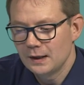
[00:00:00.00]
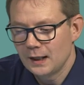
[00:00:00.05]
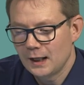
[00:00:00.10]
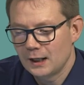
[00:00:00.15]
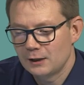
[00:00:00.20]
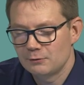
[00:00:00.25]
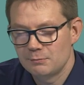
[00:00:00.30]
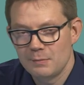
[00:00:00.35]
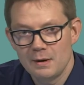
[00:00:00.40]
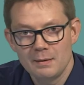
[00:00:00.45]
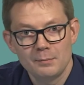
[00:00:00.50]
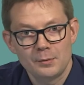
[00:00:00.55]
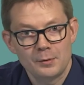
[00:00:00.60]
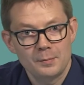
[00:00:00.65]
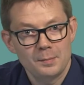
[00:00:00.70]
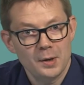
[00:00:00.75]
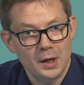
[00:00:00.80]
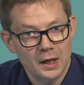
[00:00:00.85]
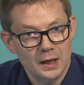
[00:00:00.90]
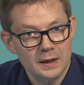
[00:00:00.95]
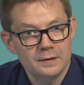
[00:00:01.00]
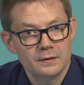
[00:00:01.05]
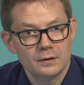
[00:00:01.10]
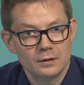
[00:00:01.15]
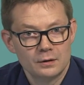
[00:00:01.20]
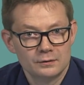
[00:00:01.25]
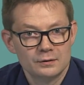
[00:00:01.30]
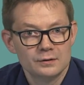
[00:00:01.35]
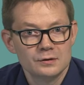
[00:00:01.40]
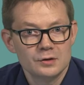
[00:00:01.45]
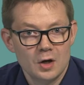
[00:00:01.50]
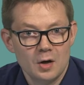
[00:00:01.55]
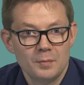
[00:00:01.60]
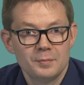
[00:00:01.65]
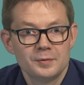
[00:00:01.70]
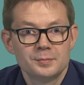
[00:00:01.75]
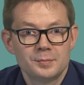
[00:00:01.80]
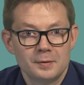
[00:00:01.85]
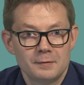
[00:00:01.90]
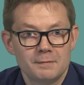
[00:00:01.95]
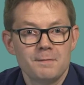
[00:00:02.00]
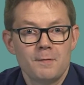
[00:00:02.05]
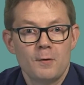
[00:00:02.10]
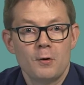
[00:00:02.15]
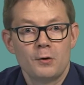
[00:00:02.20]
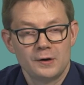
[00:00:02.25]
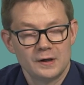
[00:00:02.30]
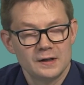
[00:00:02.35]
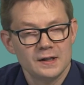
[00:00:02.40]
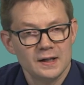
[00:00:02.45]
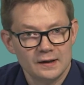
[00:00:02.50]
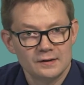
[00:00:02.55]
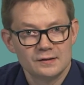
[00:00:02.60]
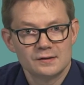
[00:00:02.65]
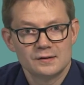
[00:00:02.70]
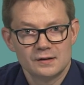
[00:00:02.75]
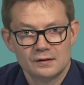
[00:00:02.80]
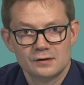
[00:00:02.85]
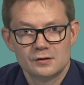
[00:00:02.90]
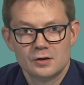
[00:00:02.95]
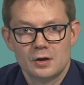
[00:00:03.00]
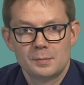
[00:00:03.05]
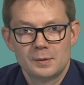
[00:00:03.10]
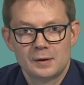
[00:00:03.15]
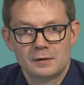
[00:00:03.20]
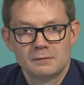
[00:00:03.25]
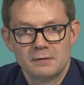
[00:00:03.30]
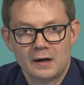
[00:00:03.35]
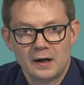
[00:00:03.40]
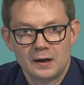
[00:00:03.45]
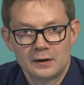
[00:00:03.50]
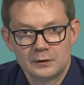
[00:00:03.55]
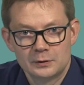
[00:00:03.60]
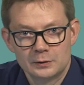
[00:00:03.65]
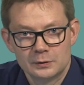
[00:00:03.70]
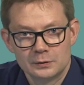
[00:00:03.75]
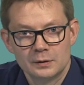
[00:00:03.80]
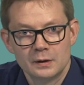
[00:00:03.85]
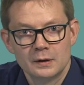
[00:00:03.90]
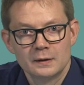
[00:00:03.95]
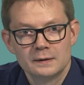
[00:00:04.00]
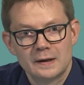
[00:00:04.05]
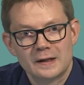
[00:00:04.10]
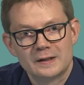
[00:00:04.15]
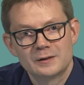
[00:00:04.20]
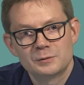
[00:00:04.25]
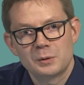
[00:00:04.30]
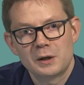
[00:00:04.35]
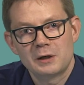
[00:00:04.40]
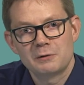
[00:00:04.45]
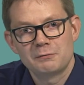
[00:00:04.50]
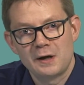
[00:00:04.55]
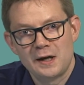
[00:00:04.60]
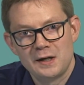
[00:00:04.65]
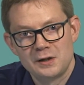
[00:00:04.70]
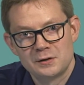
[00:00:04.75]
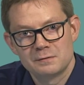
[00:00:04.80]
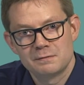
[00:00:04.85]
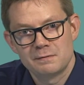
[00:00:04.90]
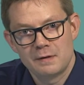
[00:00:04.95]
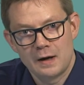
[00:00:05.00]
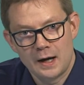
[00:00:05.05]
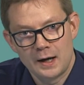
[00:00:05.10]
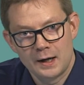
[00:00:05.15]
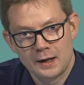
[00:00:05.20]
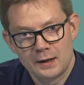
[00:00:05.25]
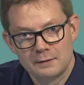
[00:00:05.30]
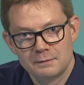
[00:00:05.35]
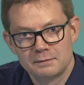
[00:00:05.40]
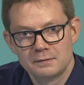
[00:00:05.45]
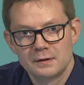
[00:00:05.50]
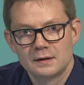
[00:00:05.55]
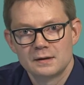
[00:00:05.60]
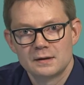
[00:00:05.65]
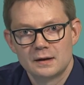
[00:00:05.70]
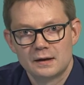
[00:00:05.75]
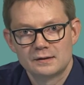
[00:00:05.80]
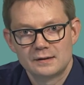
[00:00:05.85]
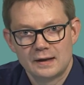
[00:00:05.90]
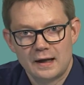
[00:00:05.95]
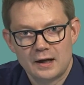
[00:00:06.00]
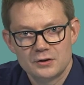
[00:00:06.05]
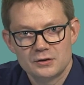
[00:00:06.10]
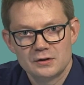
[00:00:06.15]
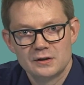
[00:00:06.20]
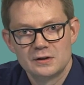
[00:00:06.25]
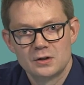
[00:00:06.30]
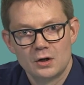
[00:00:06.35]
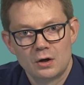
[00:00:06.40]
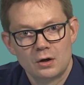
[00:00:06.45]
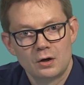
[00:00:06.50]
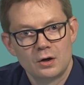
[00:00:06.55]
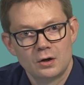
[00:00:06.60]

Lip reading: And remember, Python stops before it hits the stopping value. That's why range 5 does actually not